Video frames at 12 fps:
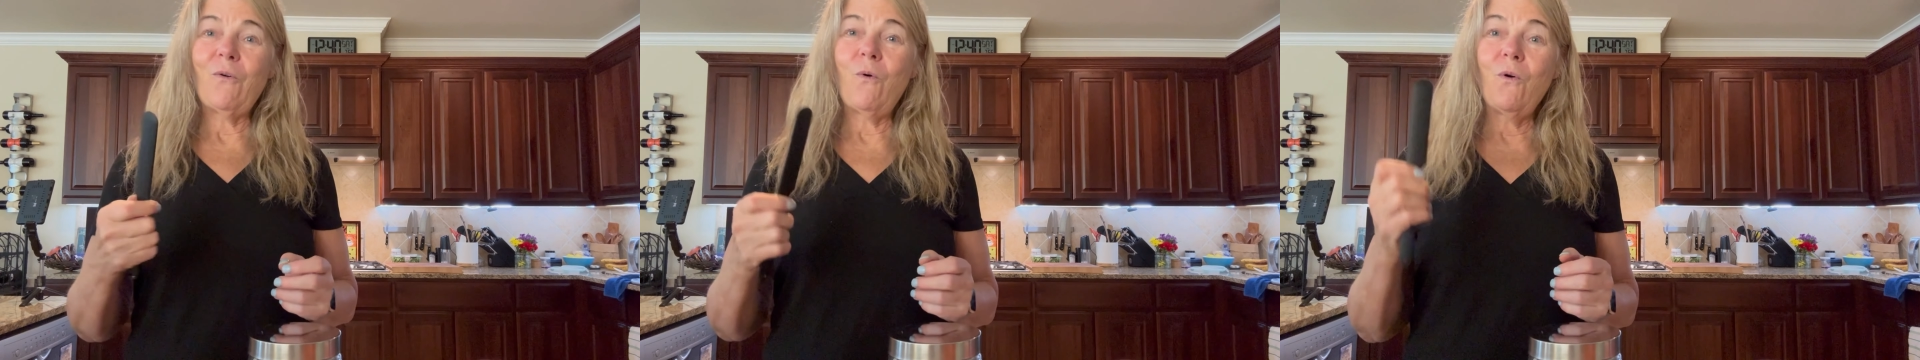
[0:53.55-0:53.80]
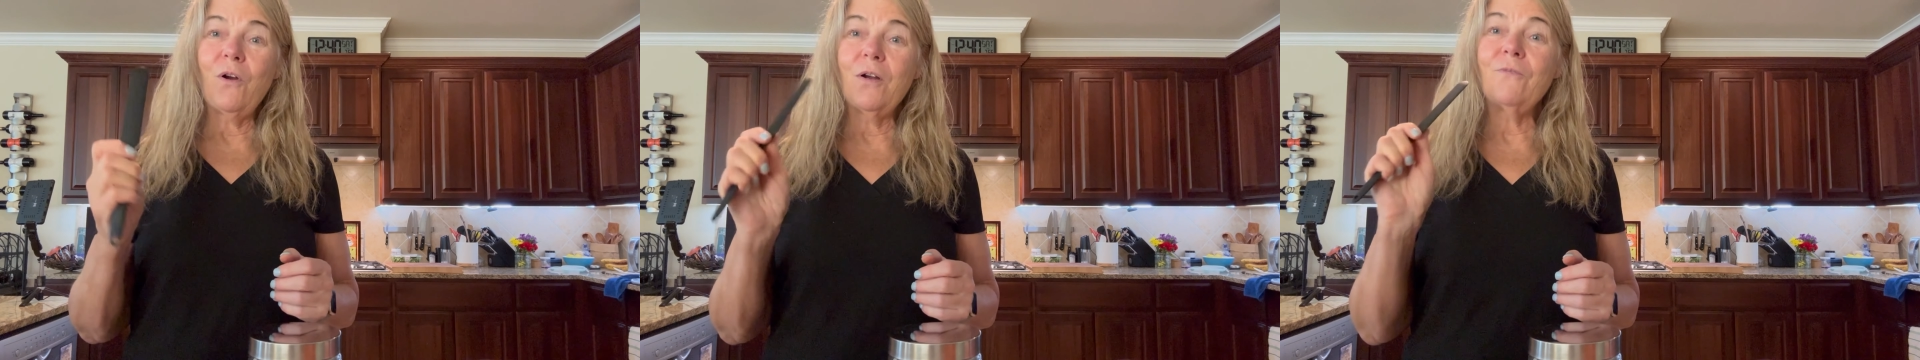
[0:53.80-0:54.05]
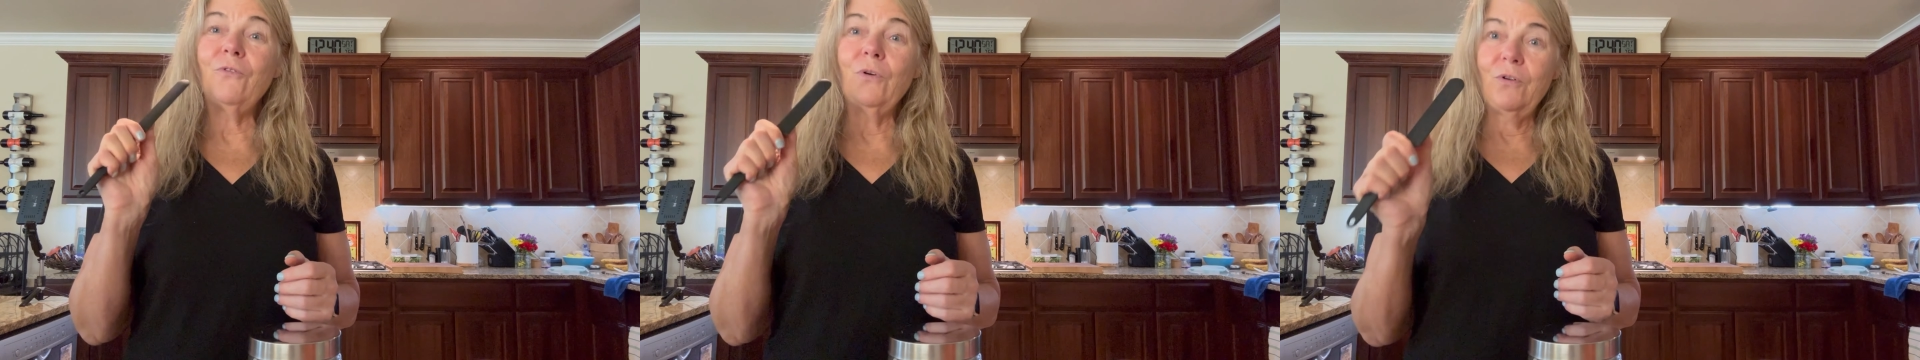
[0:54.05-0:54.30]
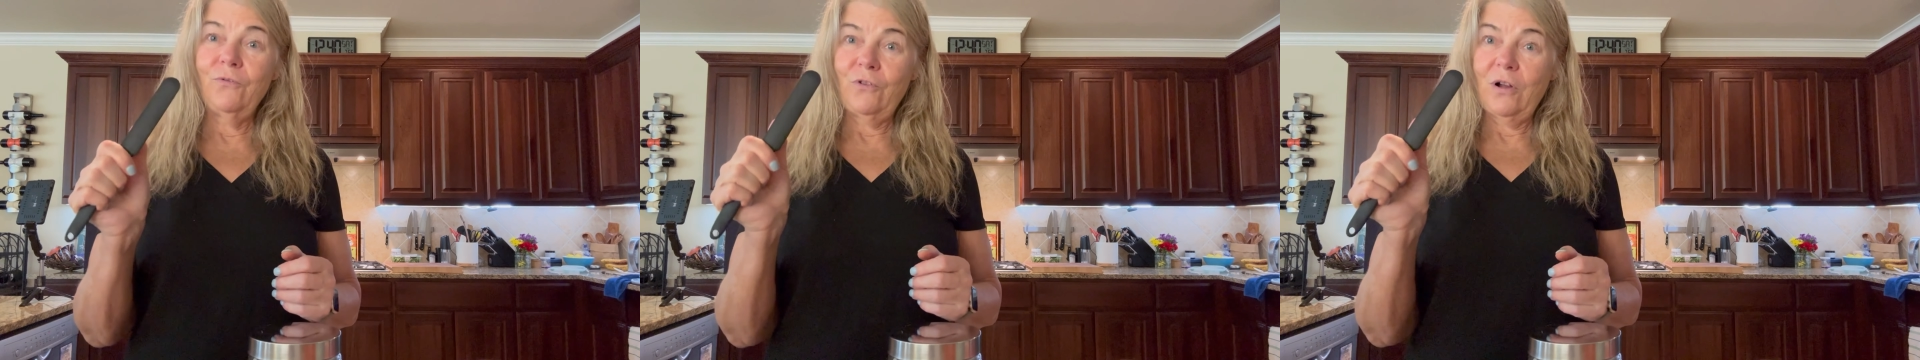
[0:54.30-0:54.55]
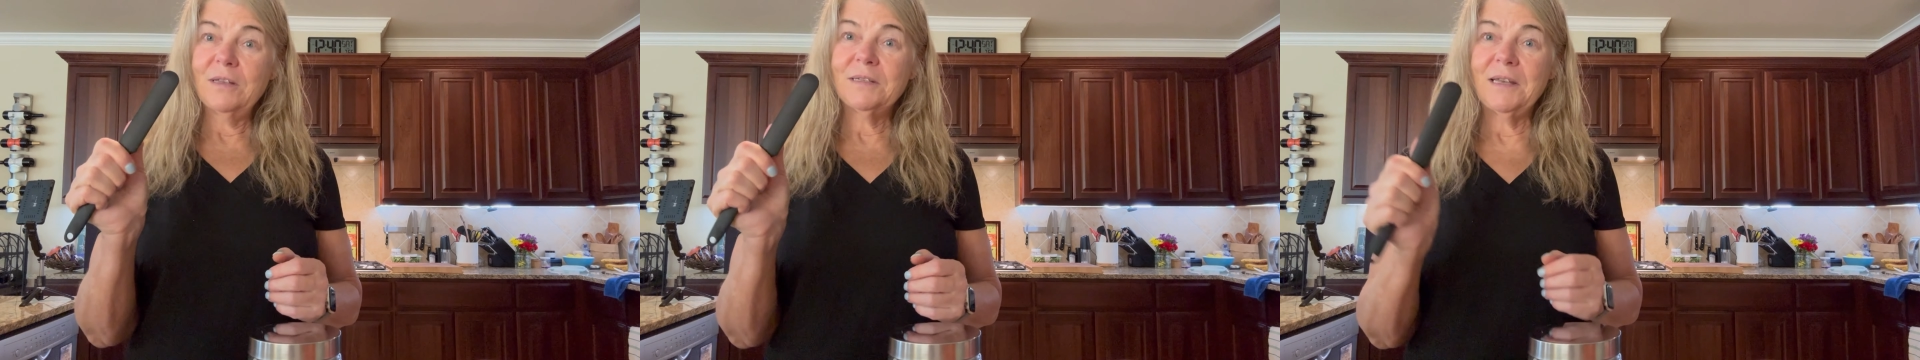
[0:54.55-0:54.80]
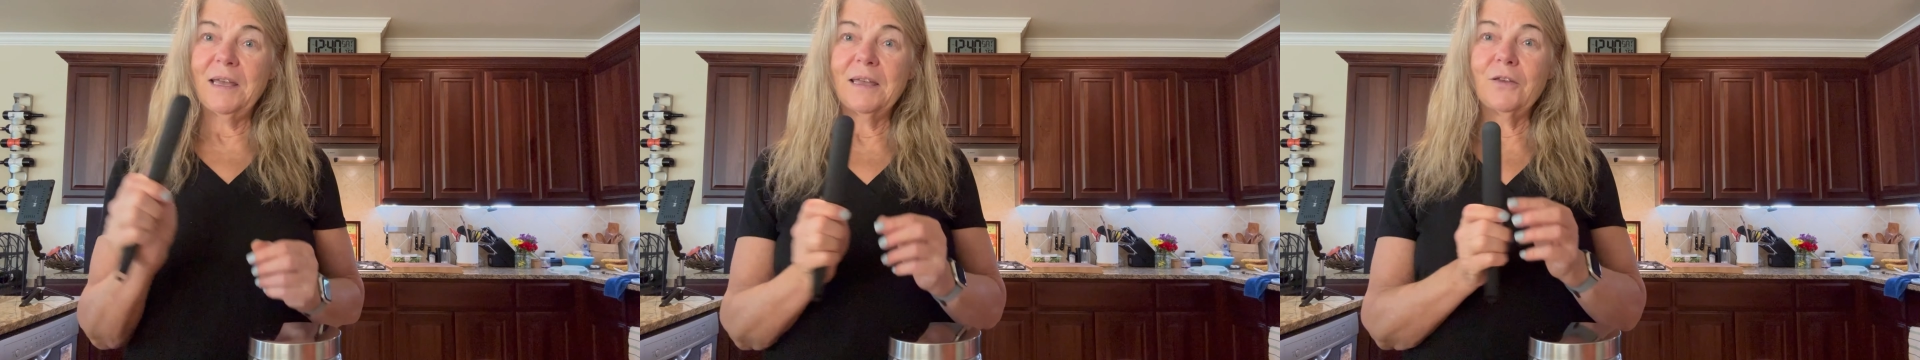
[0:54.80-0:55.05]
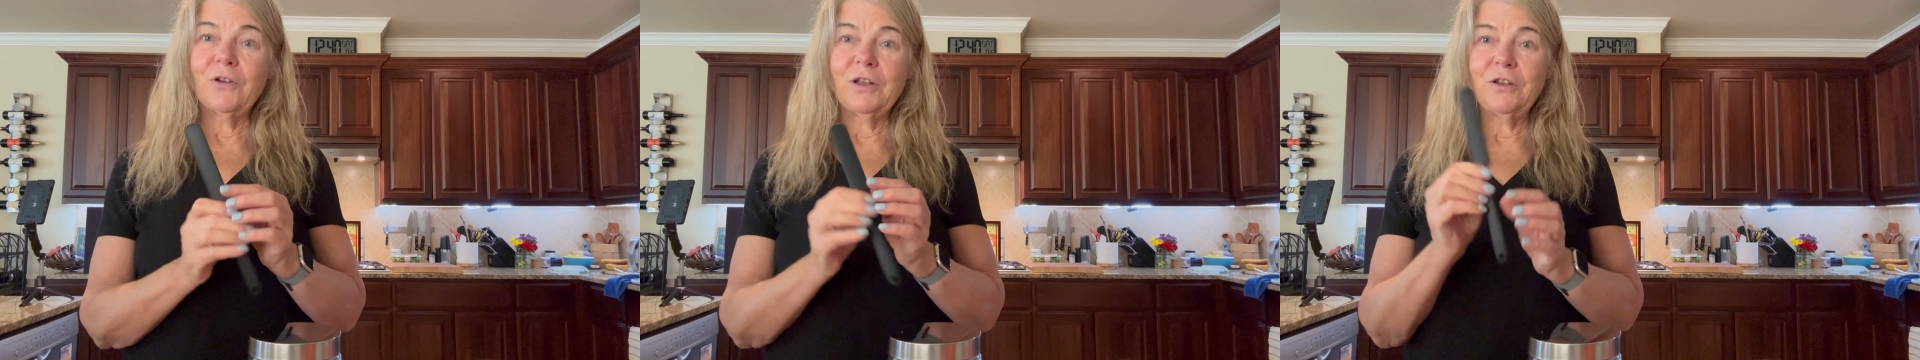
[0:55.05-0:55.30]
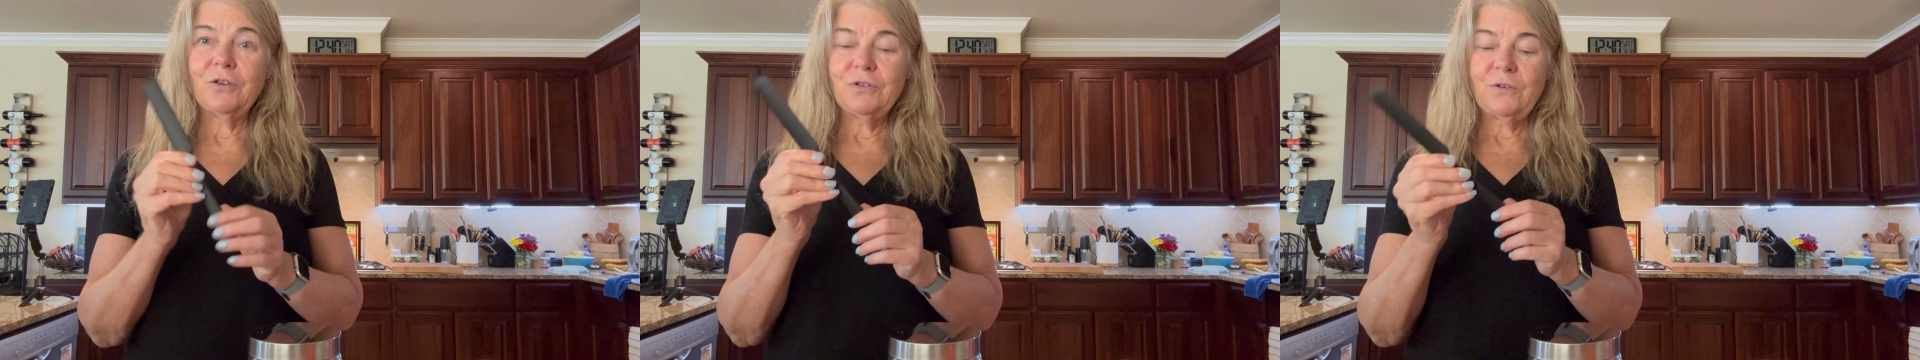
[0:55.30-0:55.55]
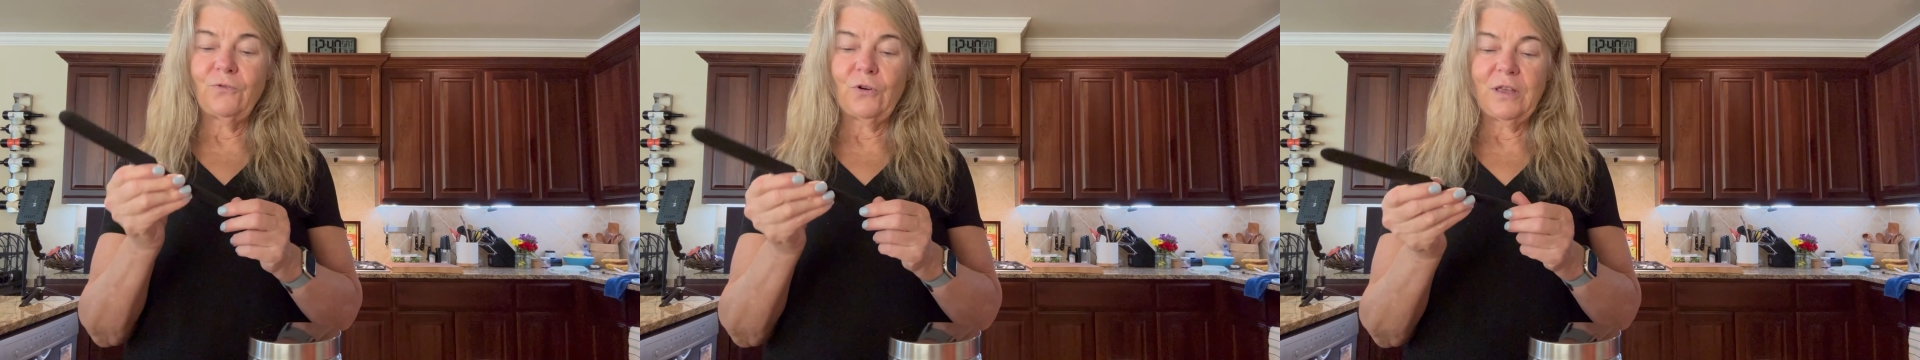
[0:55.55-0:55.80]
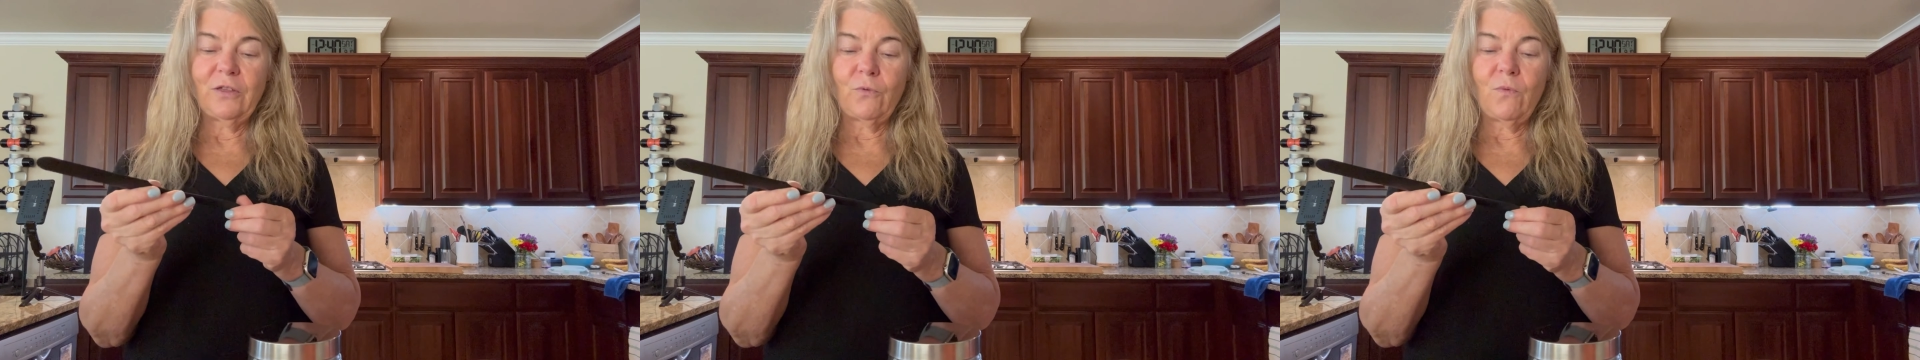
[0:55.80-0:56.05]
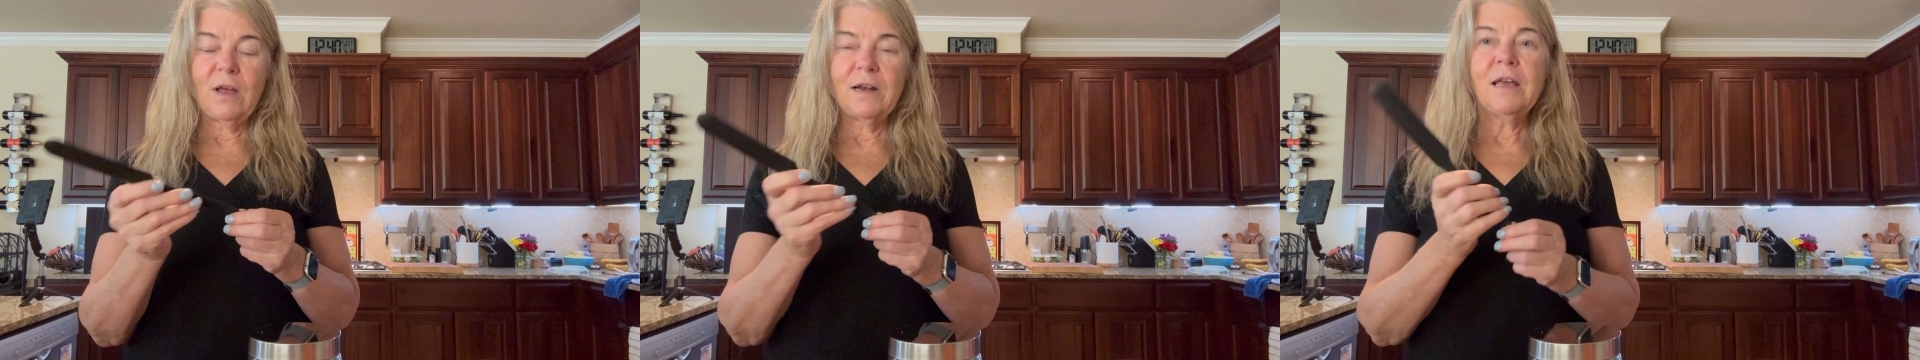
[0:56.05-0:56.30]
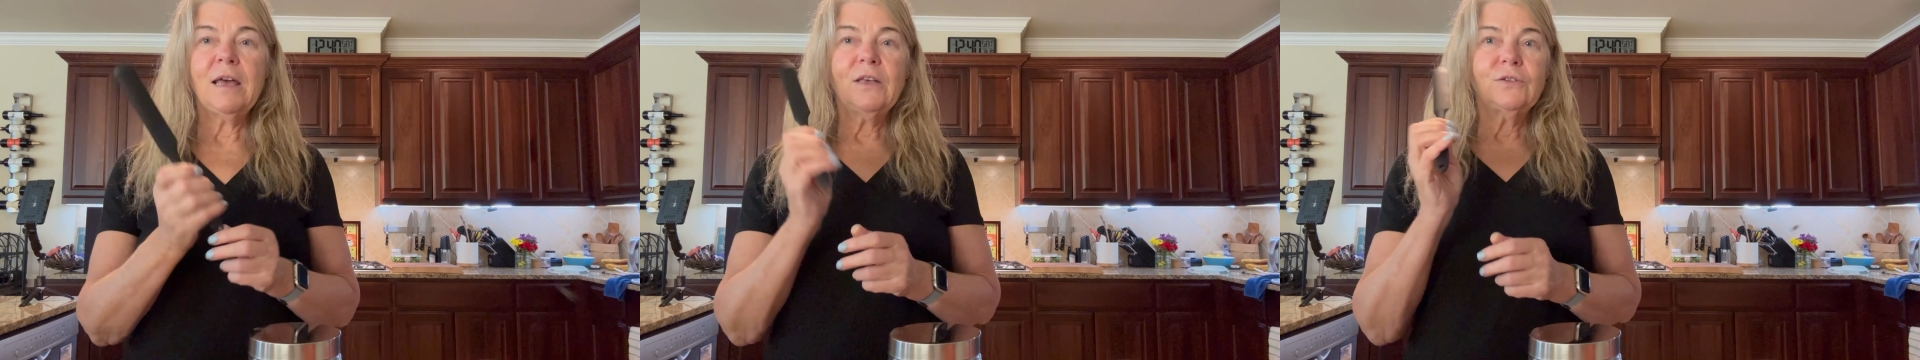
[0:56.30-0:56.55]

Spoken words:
or for frosting. You can use it for either one.